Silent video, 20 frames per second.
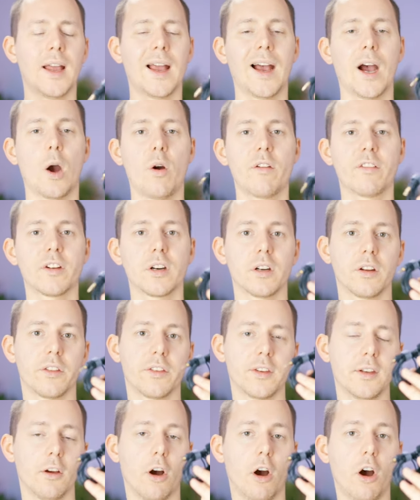However,
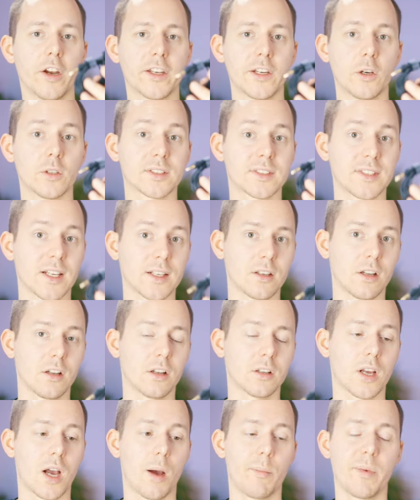the audio
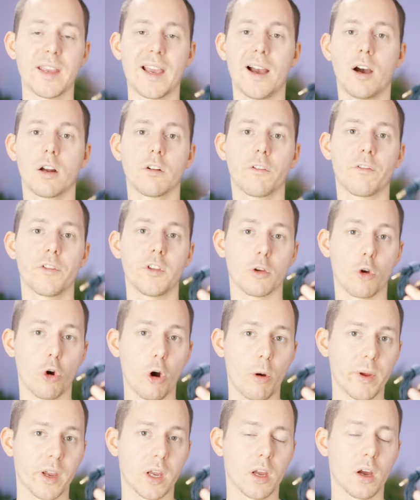signal coming out of the
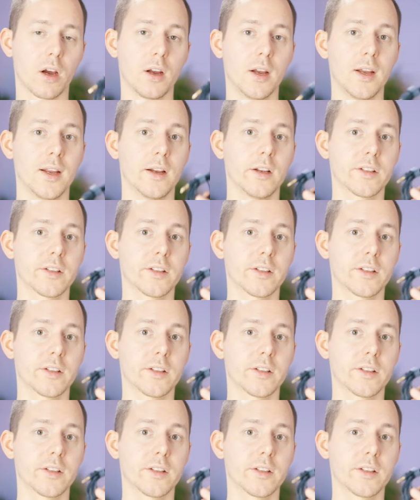Comica